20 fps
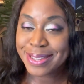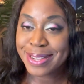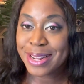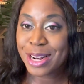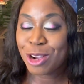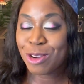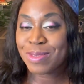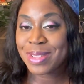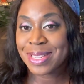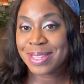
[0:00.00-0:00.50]

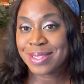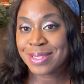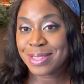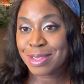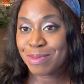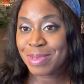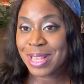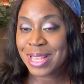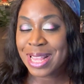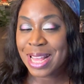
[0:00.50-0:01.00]
if this is
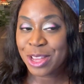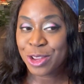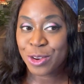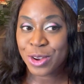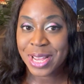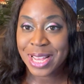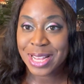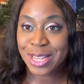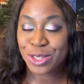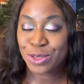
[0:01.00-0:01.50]
something that
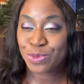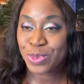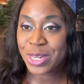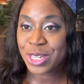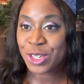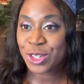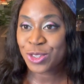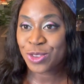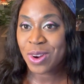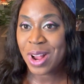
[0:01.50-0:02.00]
your kids
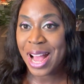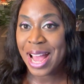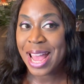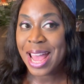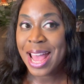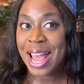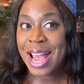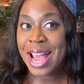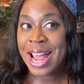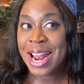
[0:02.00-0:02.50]
want to try.
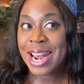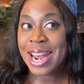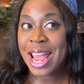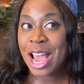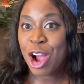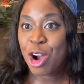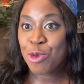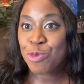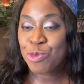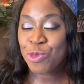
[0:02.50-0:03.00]

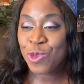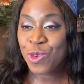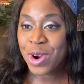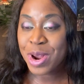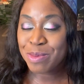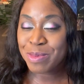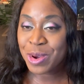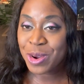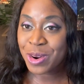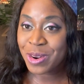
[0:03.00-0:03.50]
Now,
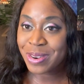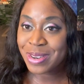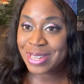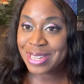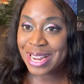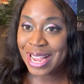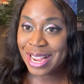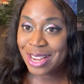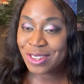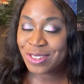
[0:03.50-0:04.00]

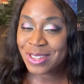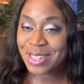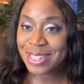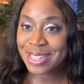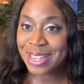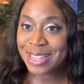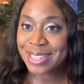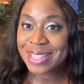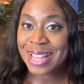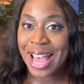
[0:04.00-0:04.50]
Morimoto Asia
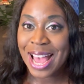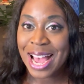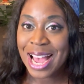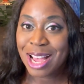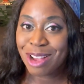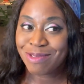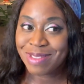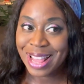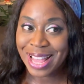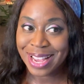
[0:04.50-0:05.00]
does
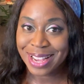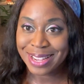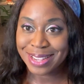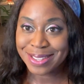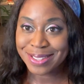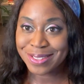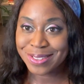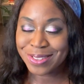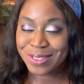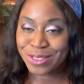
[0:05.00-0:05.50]
have like
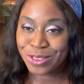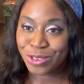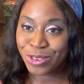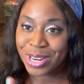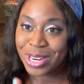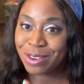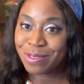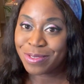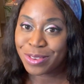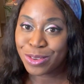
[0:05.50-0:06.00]
a
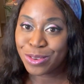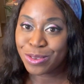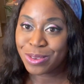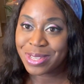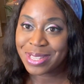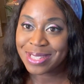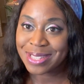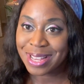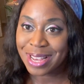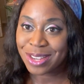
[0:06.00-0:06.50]
street
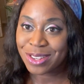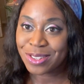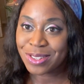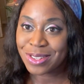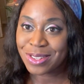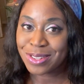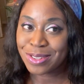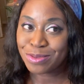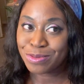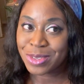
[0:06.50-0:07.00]
food
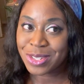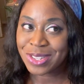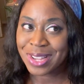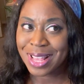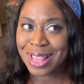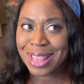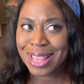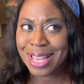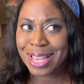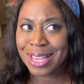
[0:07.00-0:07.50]
section, which
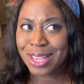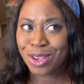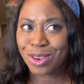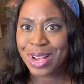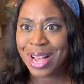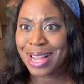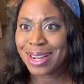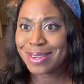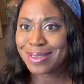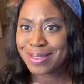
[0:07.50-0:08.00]
I think you
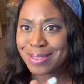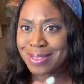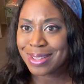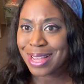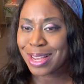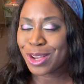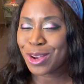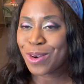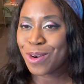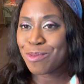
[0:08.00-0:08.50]
kind of just
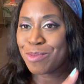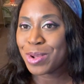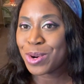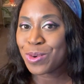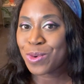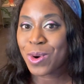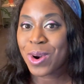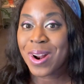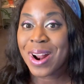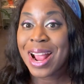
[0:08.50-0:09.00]
like go up and
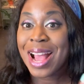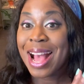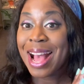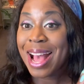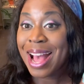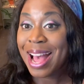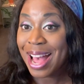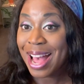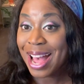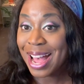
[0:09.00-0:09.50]
order.
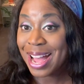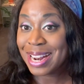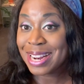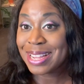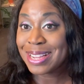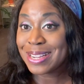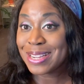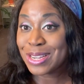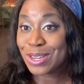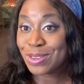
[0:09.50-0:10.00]
I
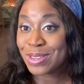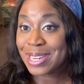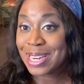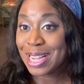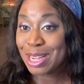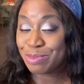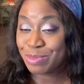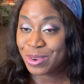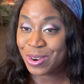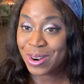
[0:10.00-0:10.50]
didn't go in
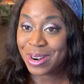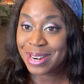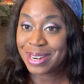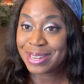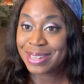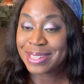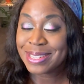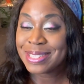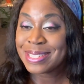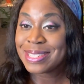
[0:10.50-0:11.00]
that
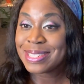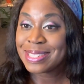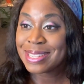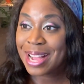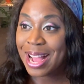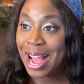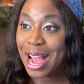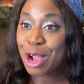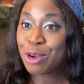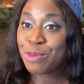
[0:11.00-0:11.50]
part.
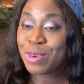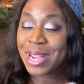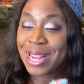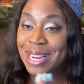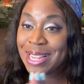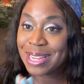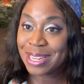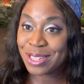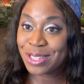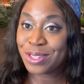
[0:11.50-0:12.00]
I
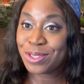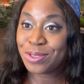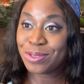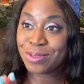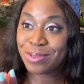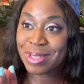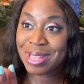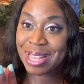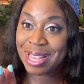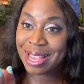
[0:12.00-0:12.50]
went into
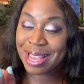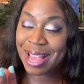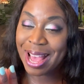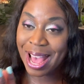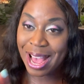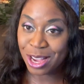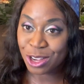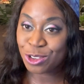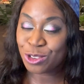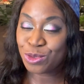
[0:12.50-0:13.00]
the
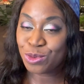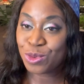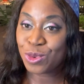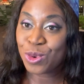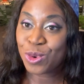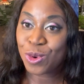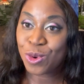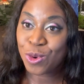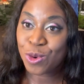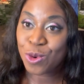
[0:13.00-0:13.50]

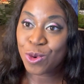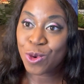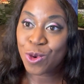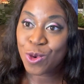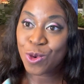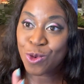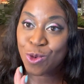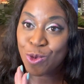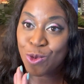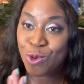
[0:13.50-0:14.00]
actual
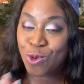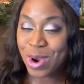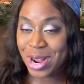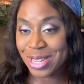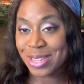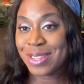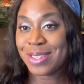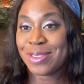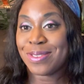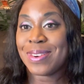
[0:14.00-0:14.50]

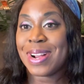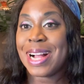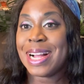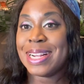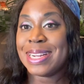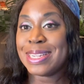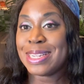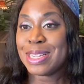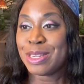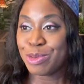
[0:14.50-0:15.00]

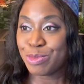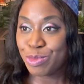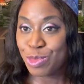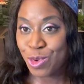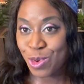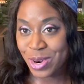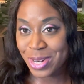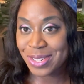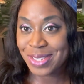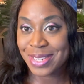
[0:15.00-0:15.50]
restaurant
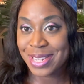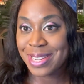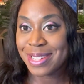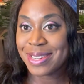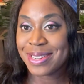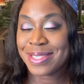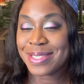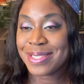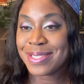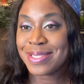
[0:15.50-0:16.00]

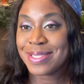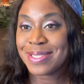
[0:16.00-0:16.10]
portion,